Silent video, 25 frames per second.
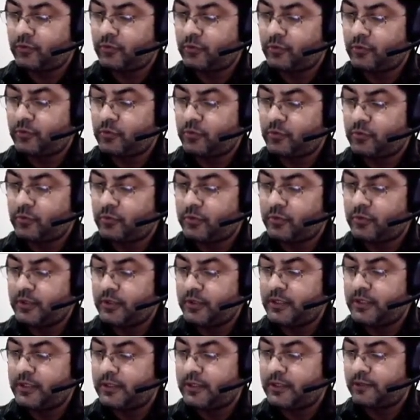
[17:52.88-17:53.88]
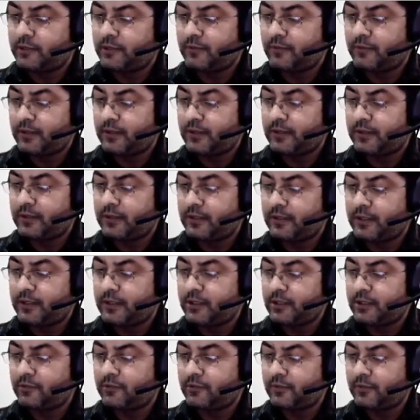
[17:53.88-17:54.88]
2D square
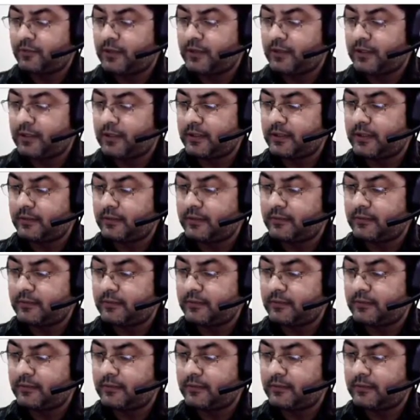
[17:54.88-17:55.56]
K square